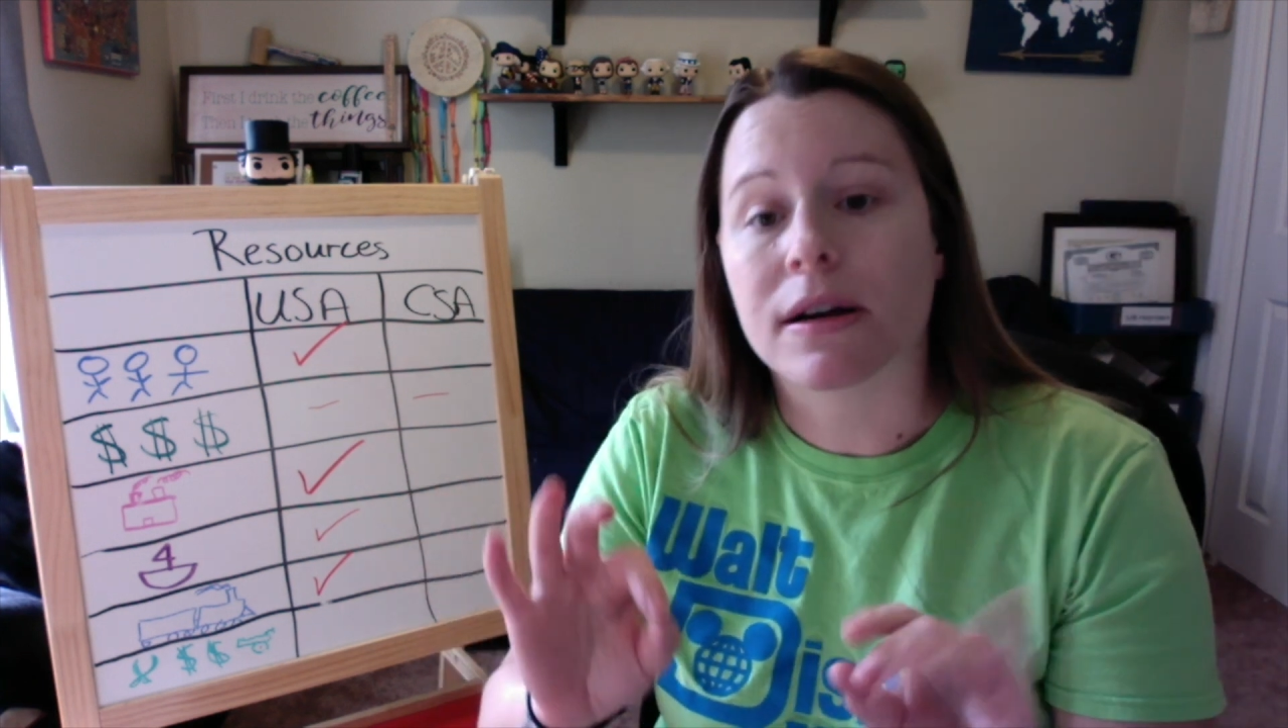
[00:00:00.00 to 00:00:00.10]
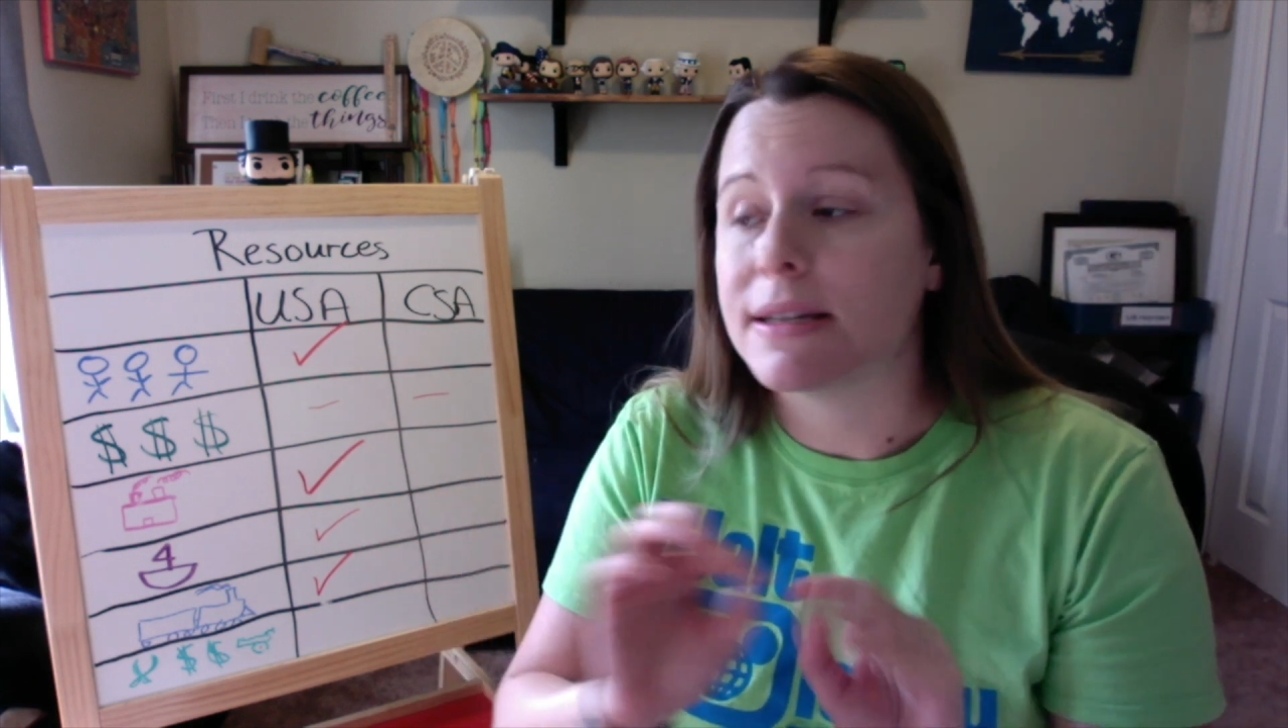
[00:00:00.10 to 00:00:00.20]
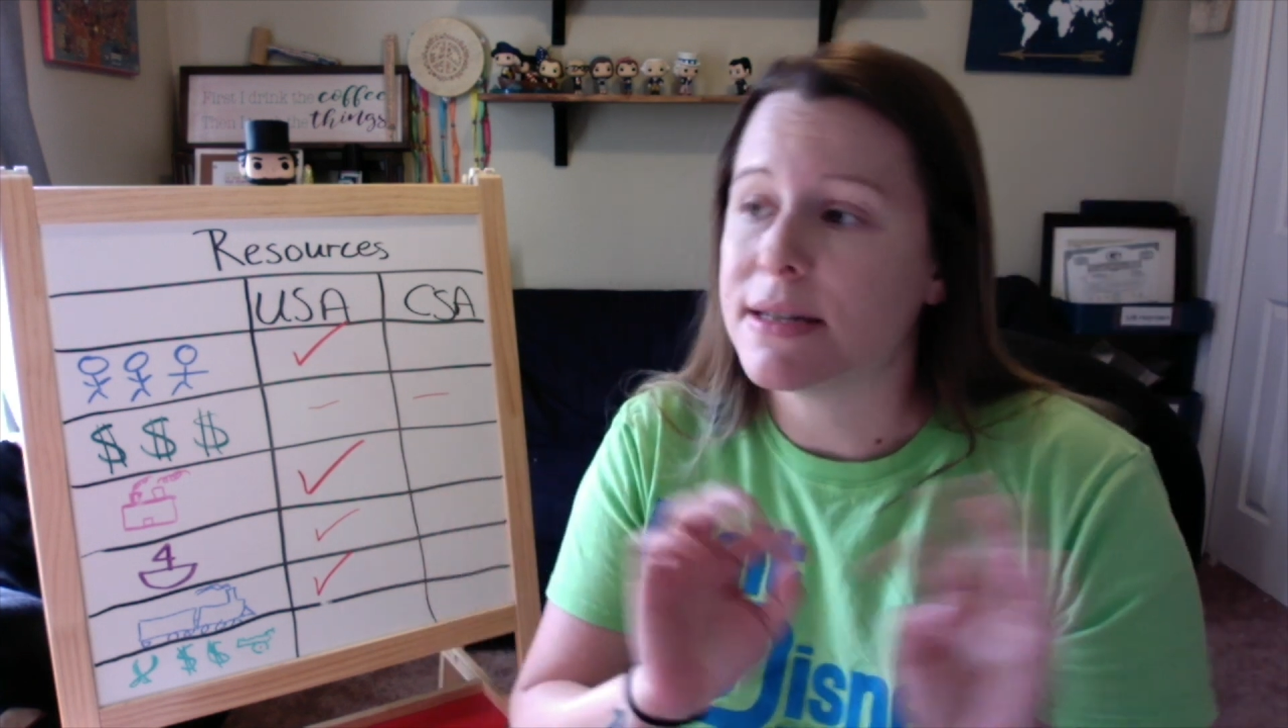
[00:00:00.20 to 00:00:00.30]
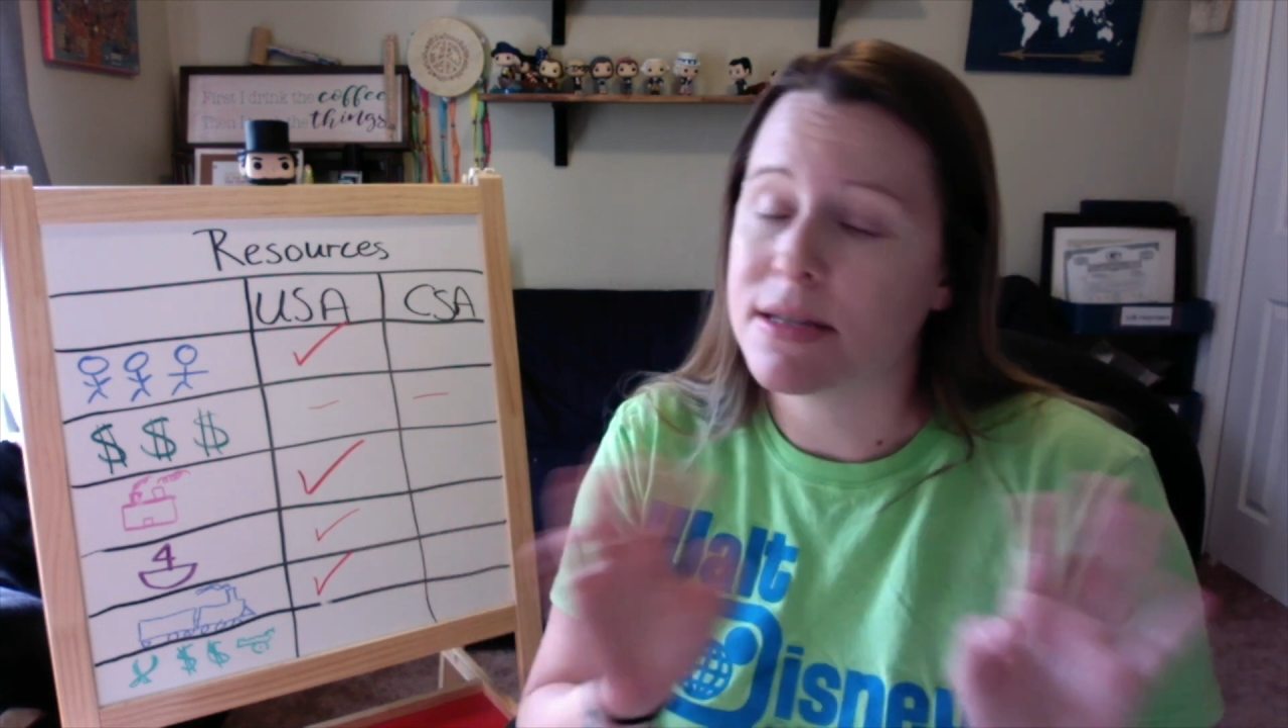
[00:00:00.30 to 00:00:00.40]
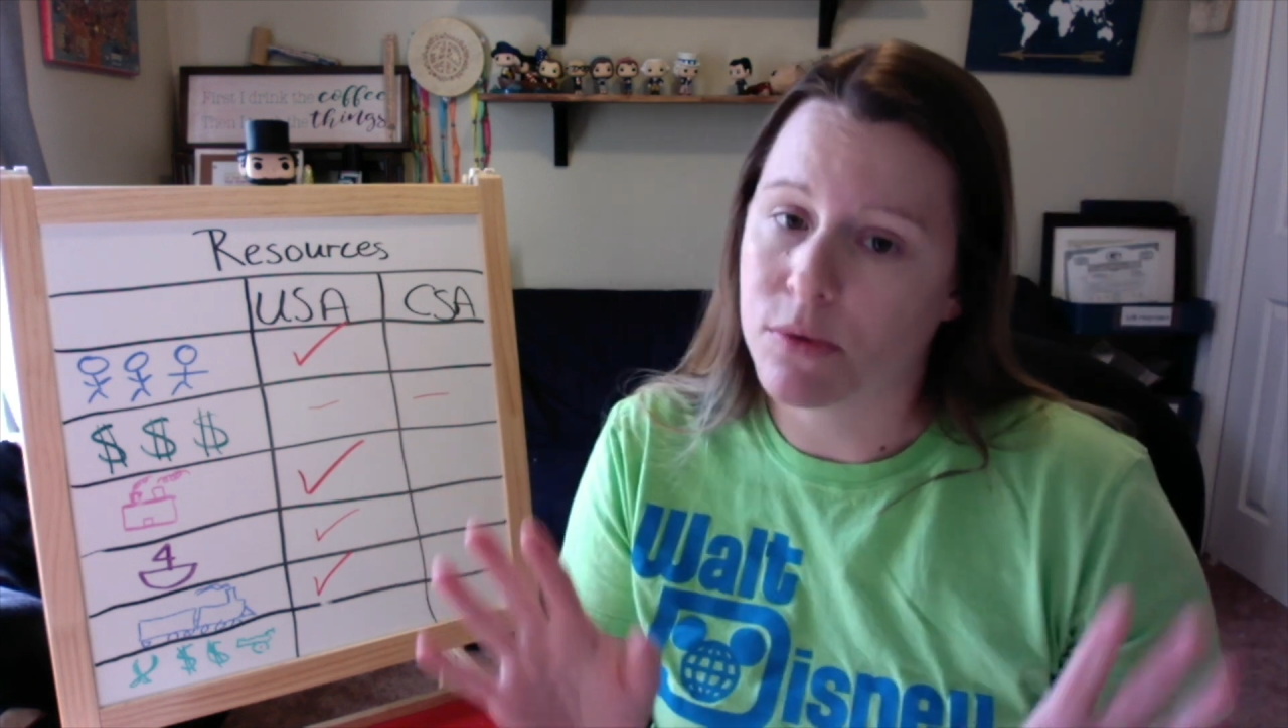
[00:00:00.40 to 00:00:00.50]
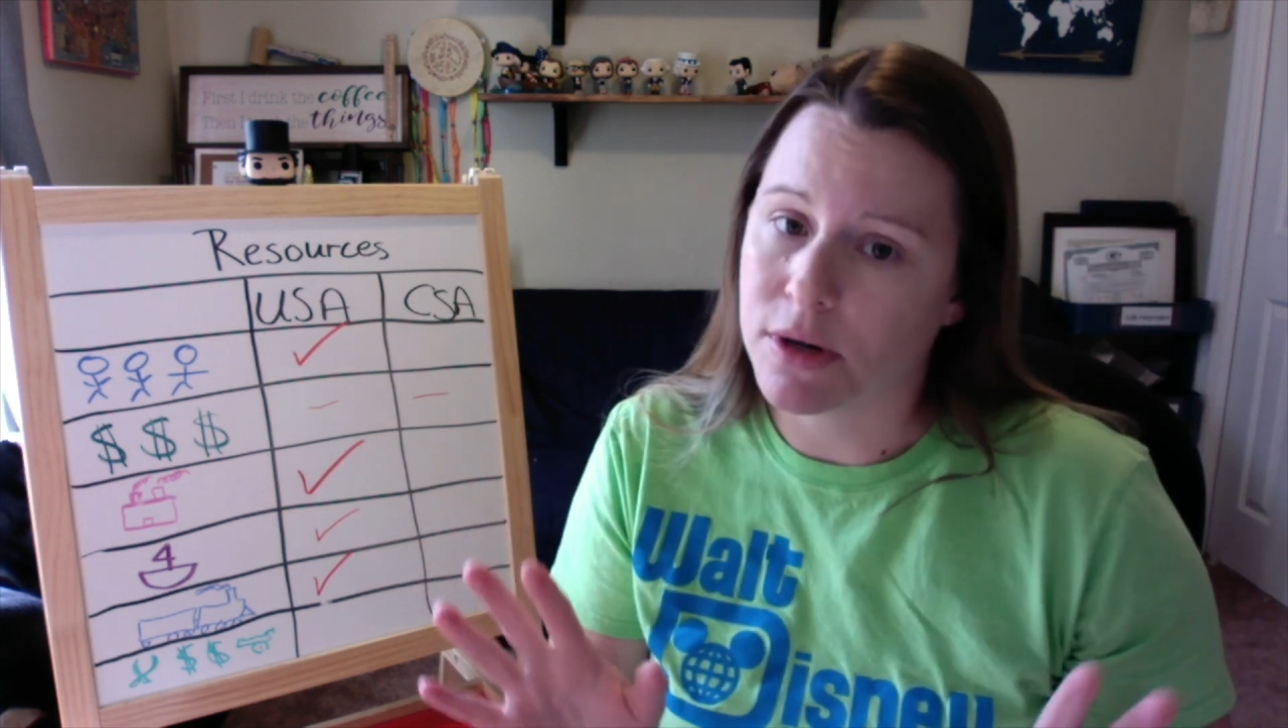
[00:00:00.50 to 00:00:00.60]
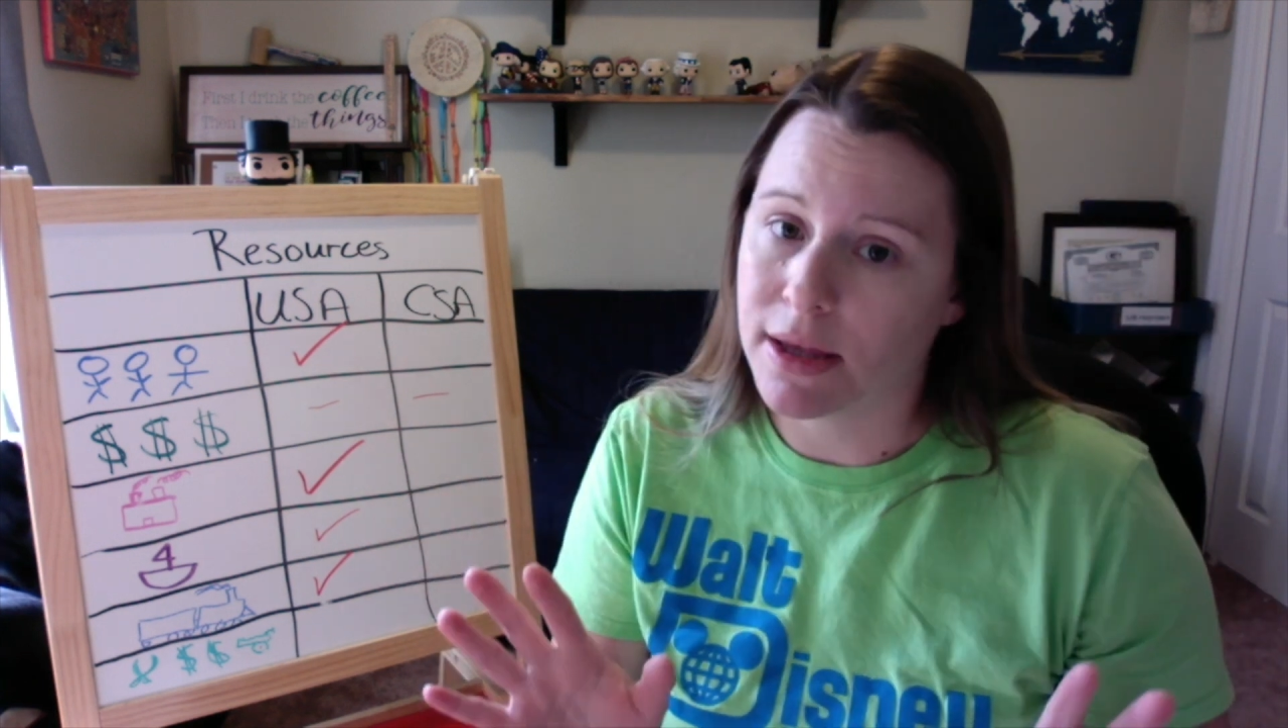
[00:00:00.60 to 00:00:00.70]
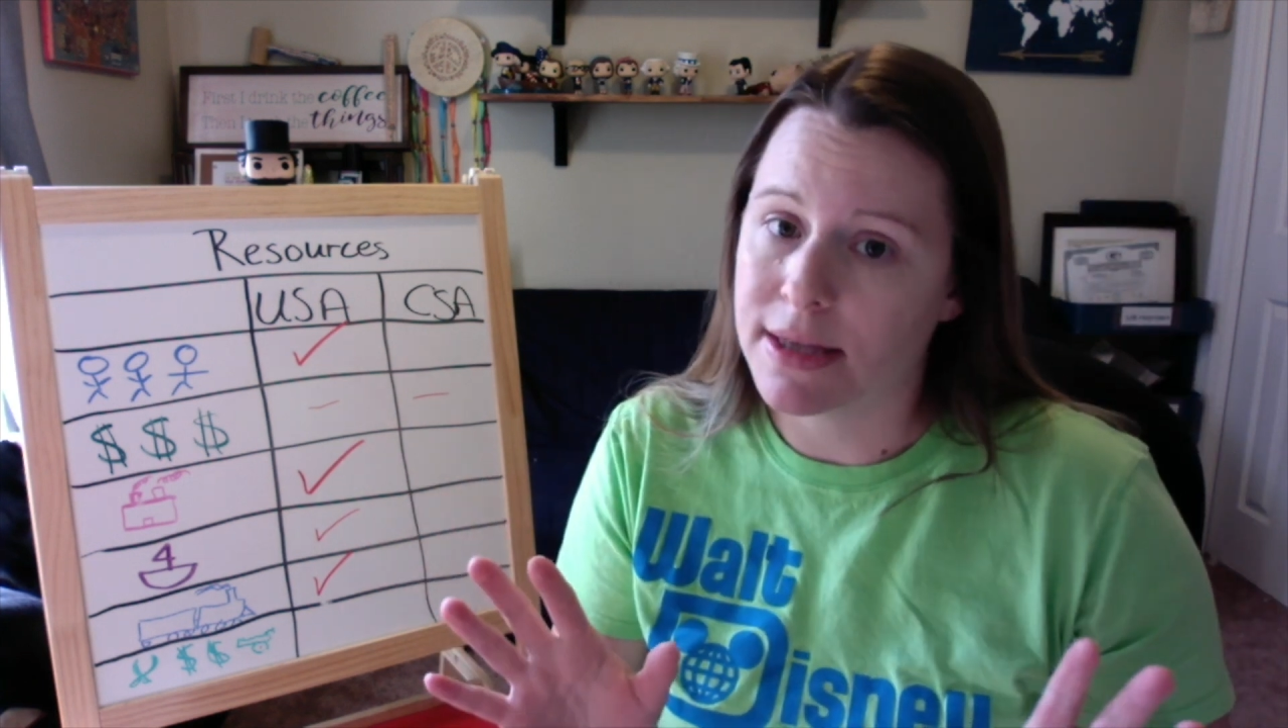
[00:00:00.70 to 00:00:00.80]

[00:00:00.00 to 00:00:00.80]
it doesn't work like